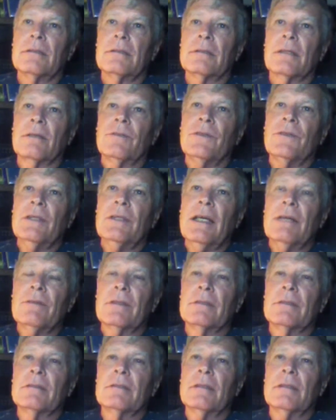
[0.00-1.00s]
So if you have
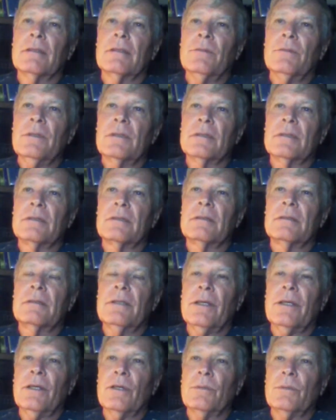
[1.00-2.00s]
a really
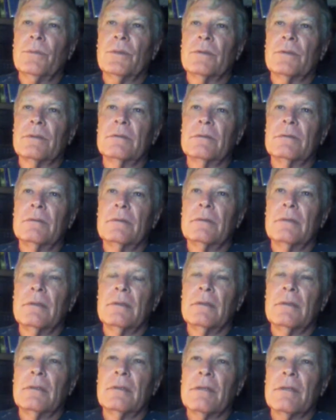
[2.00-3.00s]
terrible
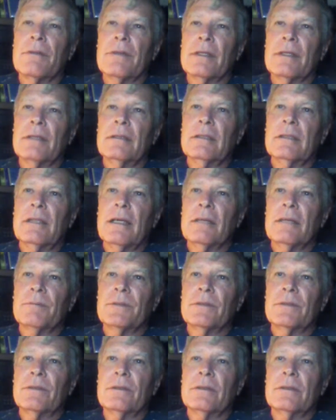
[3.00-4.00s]
thing that
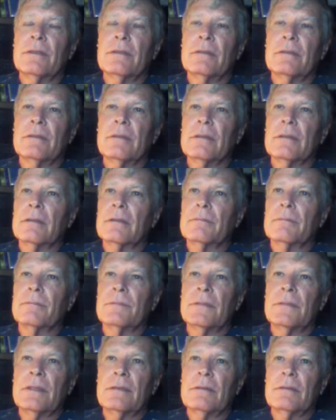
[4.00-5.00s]
happened to you
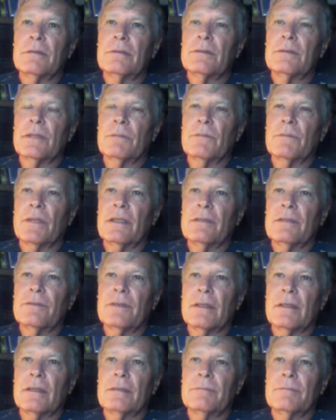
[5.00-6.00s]
in some
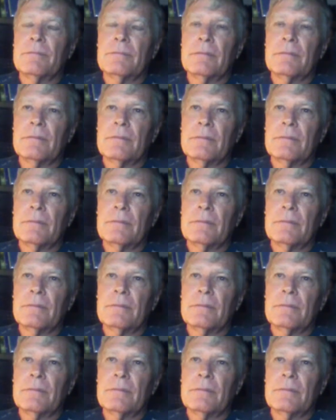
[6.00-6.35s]
lifetime,